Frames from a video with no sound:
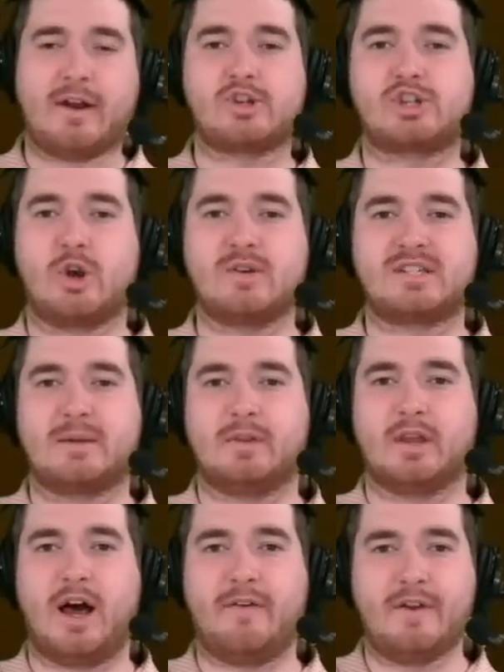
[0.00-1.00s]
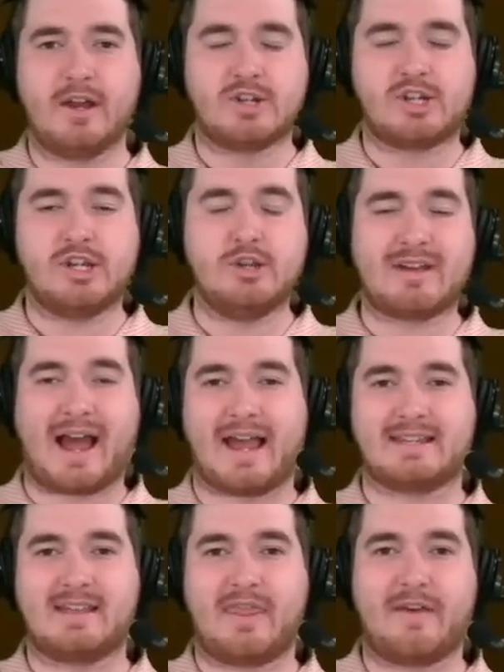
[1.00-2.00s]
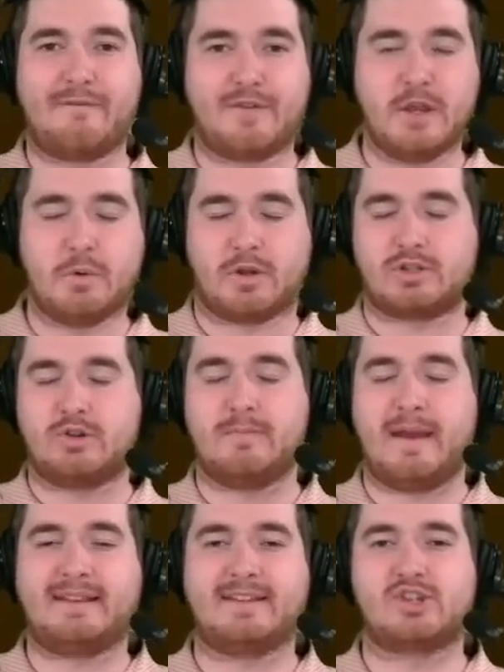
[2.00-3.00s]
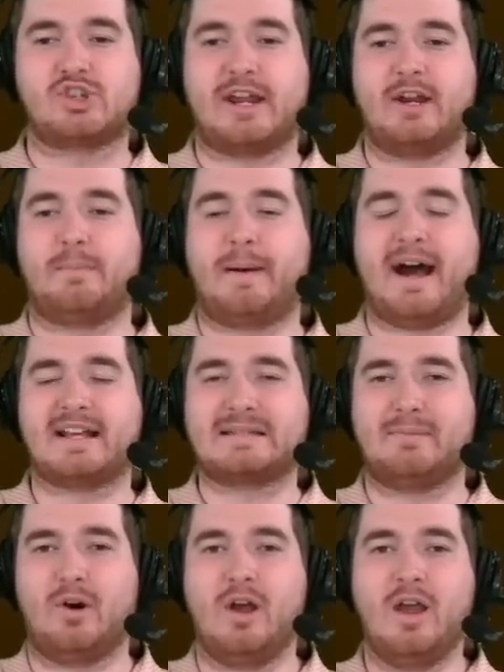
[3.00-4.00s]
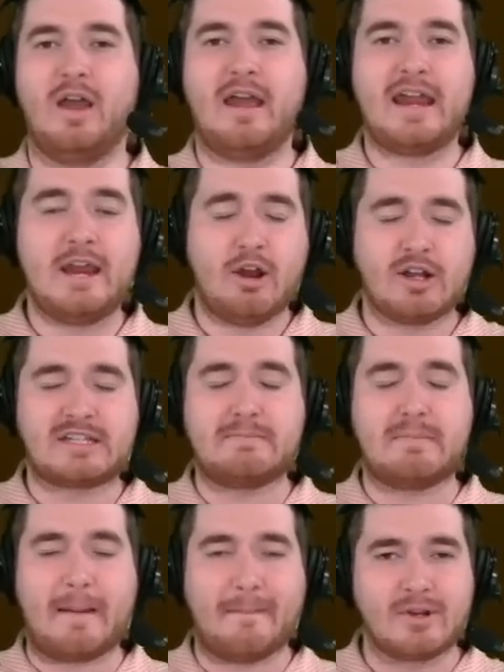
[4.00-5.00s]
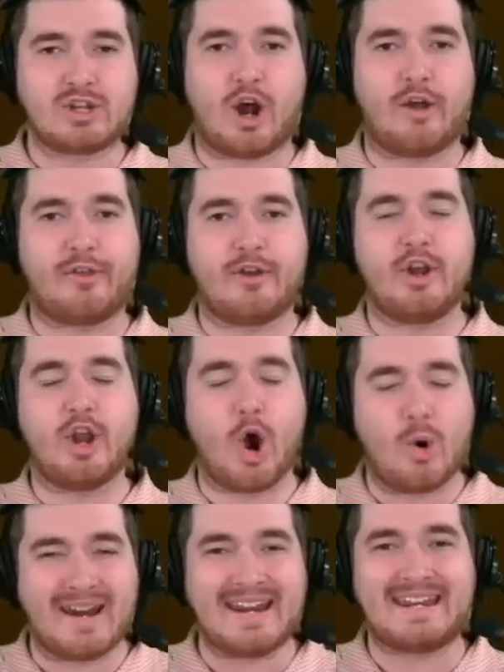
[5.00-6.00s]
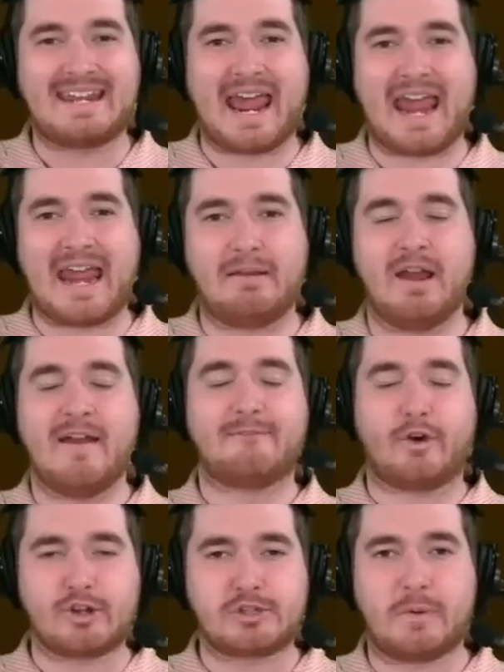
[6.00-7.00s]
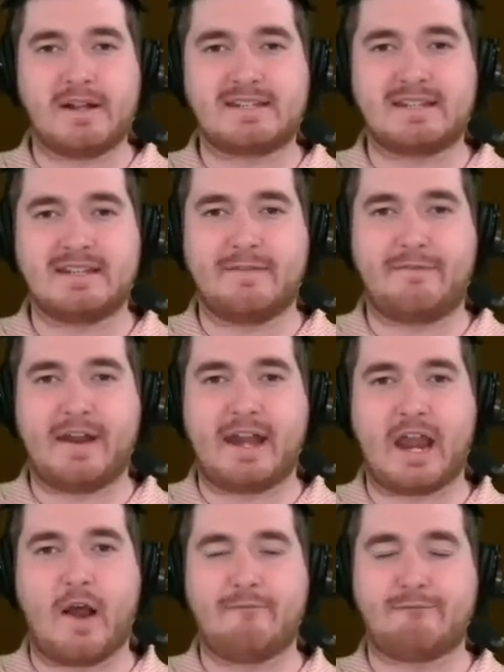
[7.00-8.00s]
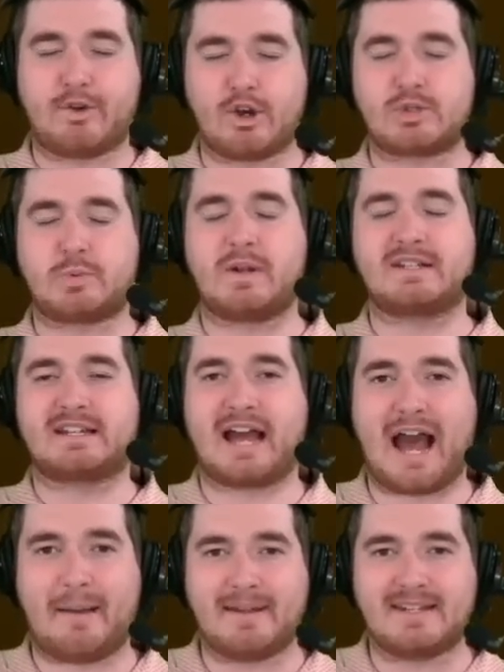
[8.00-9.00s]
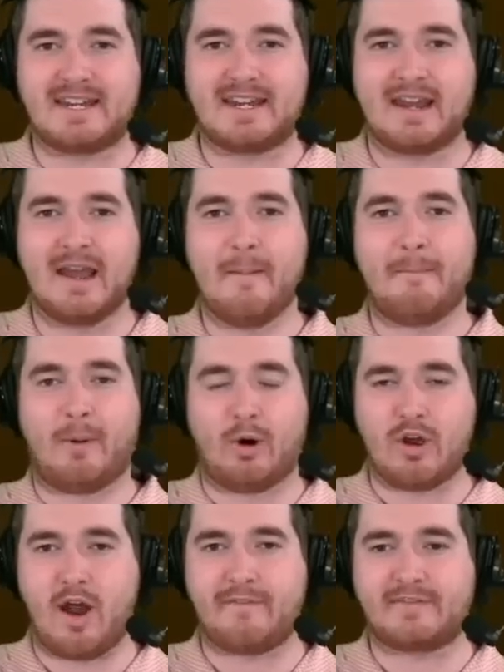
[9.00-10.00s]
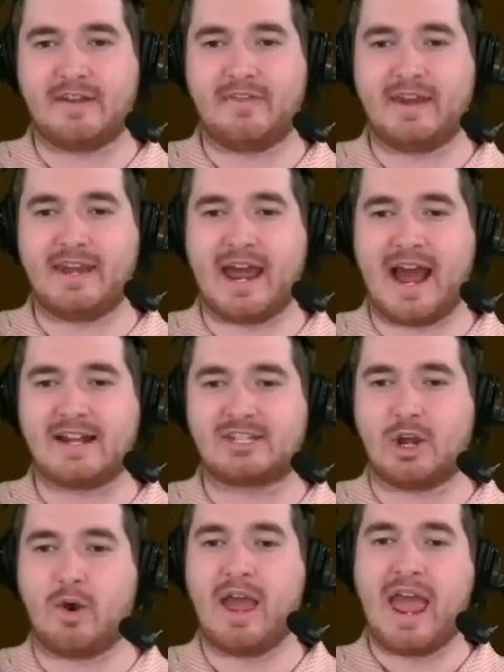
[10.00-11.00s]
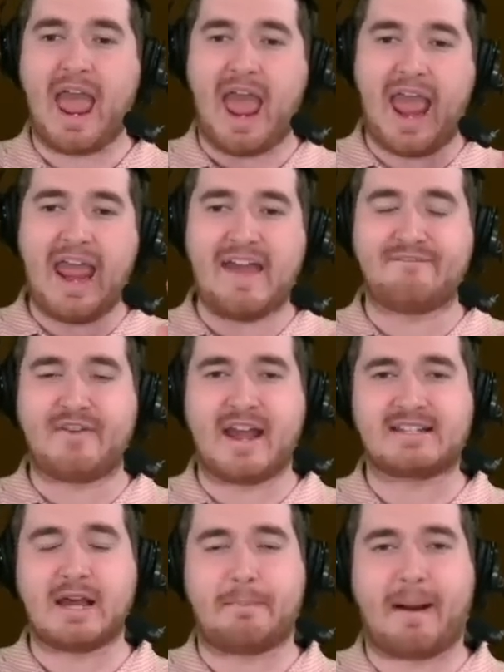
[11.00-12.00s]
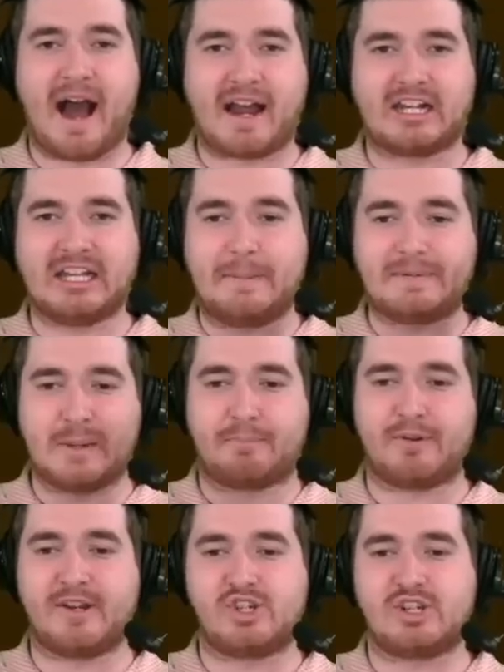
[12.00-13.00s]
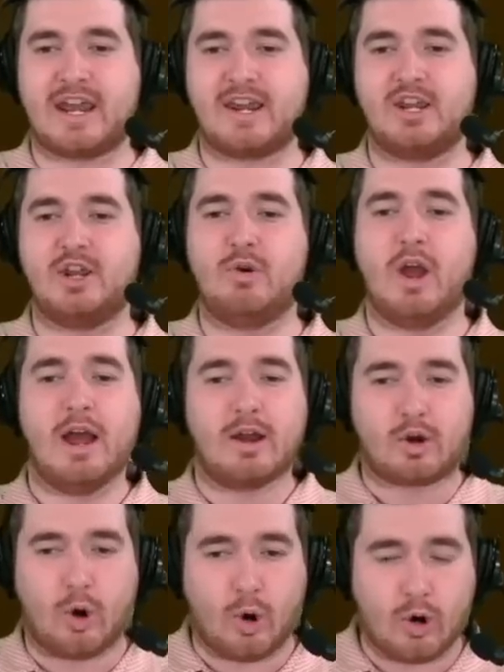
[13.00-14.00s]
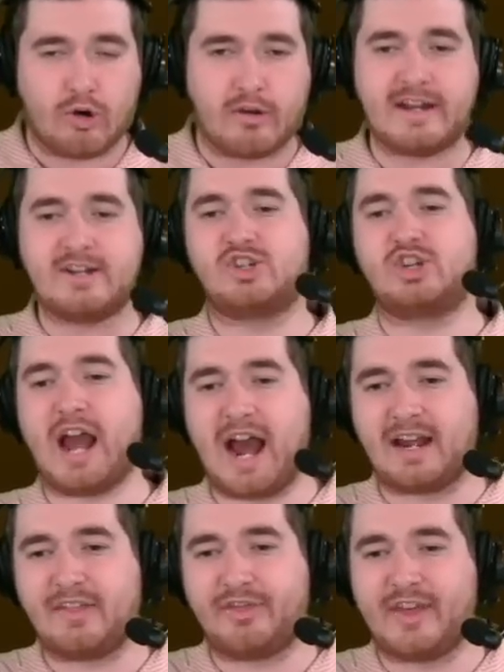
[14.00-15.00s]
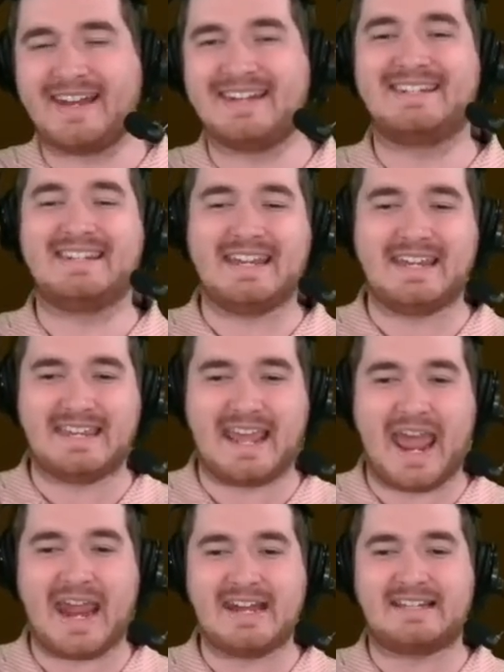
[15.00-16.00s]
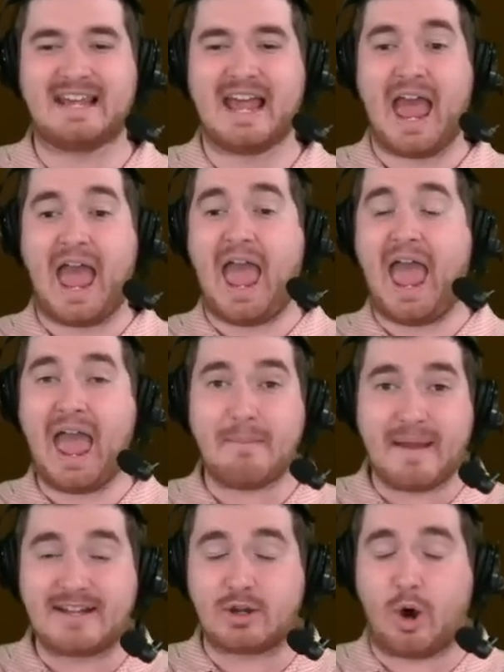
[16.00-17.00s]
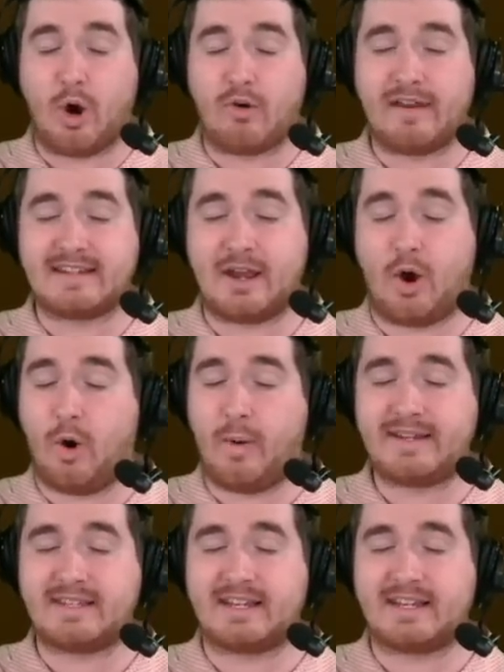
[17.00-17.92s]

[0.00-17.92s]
to show some love to you guys, the viewers who make this channel possible. Here are some members are the Noti gang. First one's in the video, first one's commenting more often than not. So AFX Apocalypse, appreciate you. Corey, Jonathan, D. Yates, Emmett's always, always in the